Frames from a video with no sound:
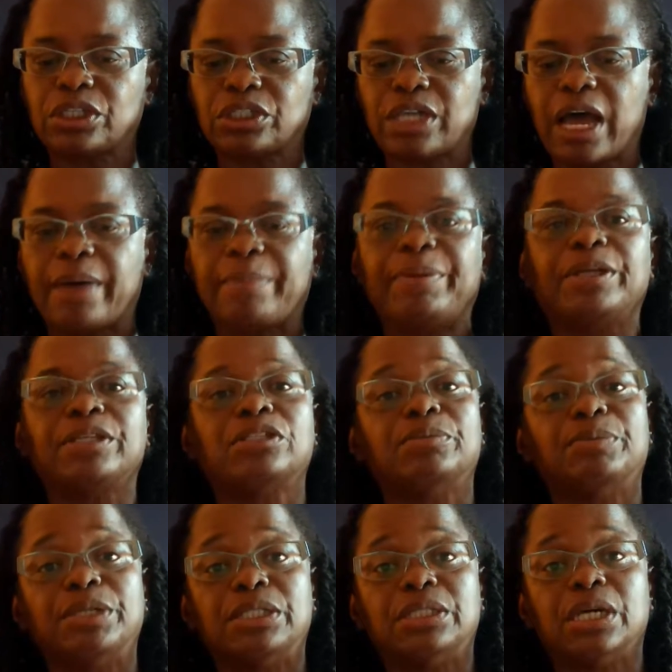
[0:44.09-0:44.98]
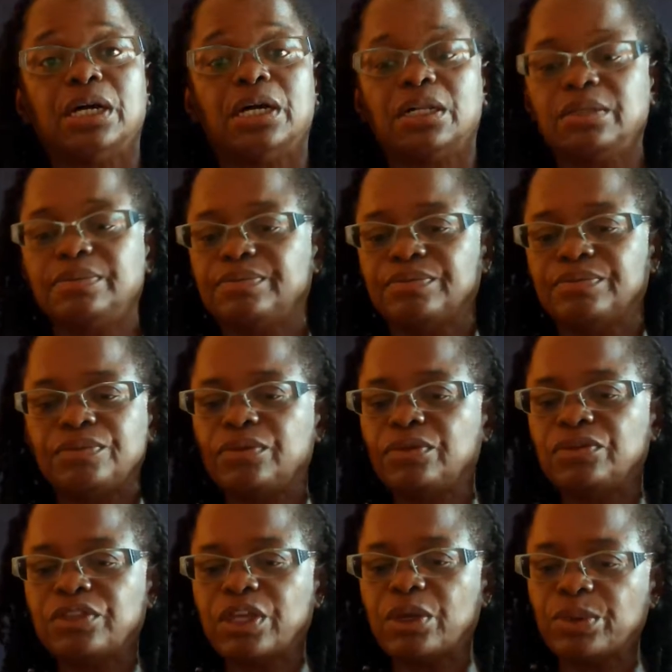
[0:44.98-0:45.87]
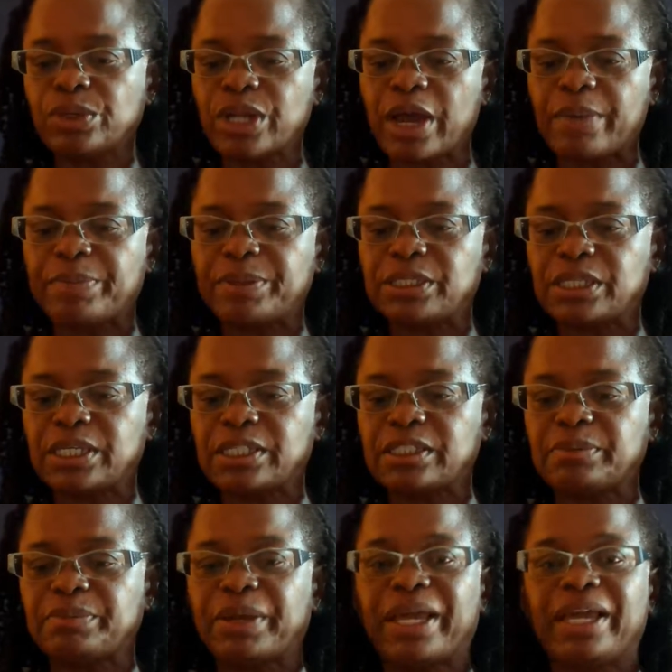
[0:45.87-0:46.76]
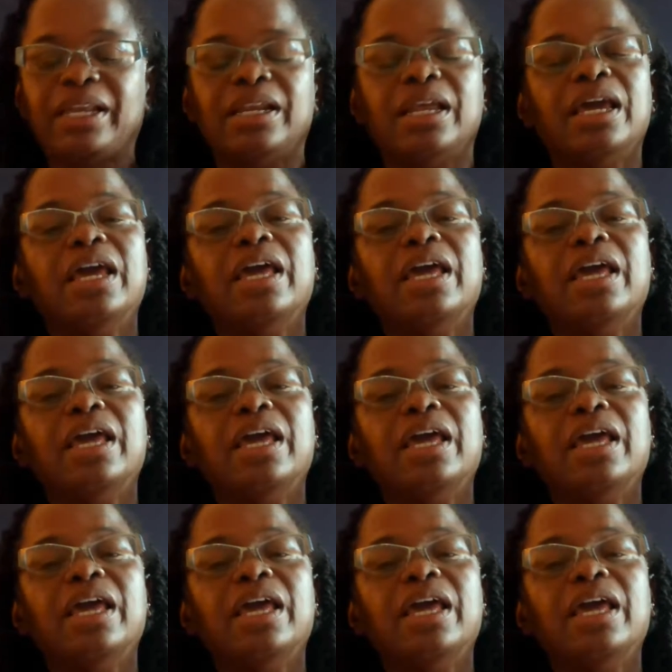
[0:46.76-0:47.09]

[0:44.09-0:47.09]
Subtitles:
topic to be dull, they will not participate.